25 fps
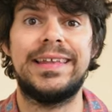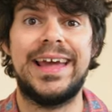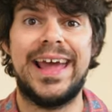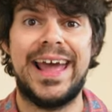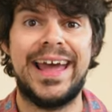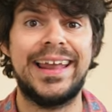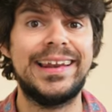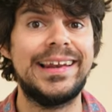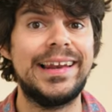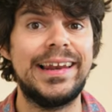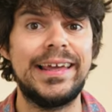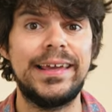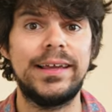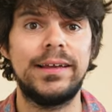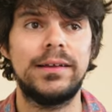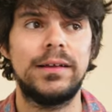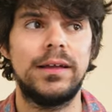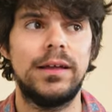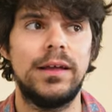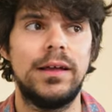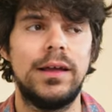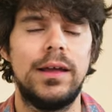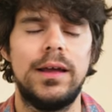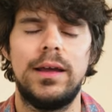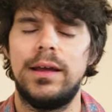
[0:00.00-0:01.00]
handling,
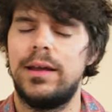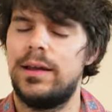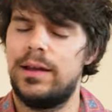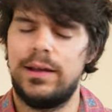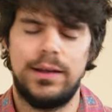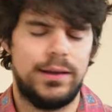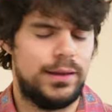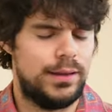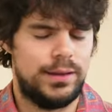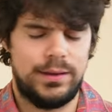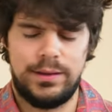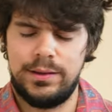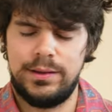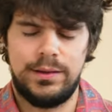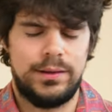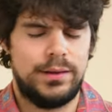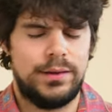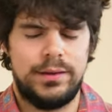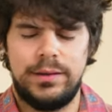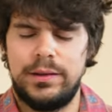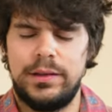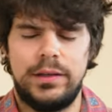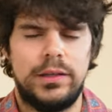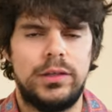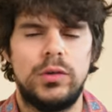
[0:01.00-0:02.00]

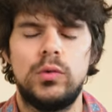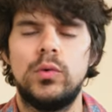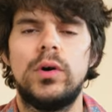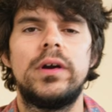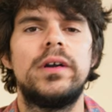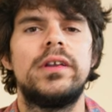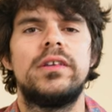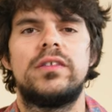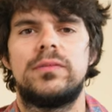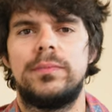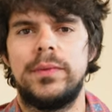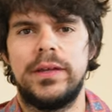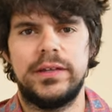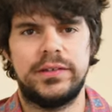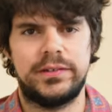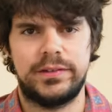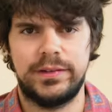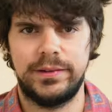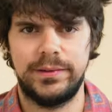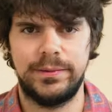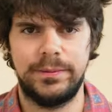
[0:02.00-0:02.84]
you are dismissed.